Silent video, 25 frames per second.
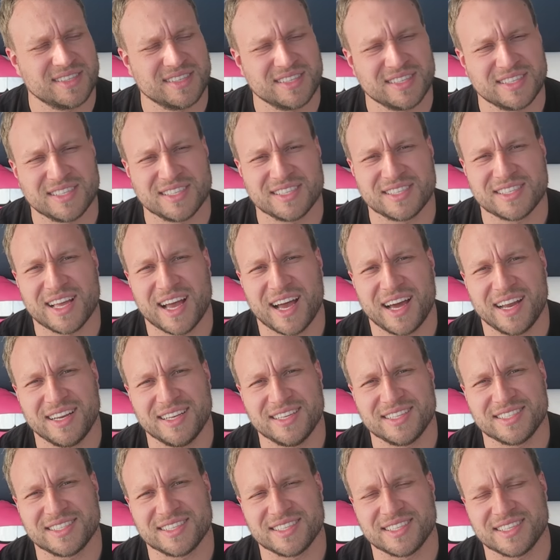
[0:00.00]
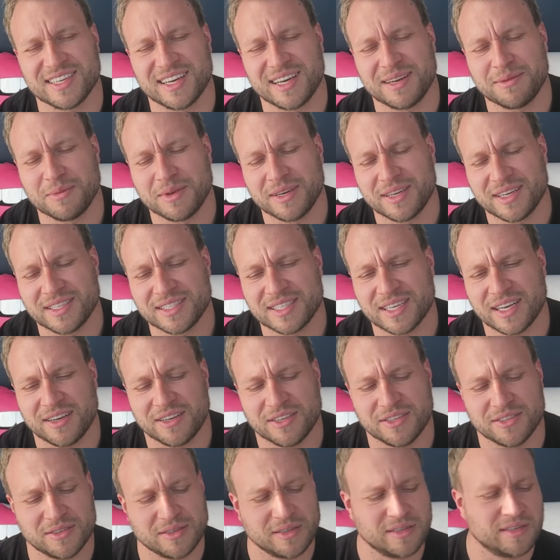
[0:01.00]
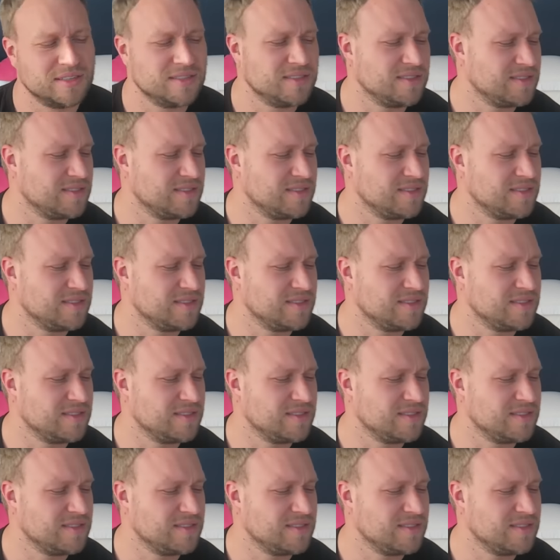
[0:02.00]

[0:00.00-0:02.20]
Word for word: this is not easy. I'm gonna tell you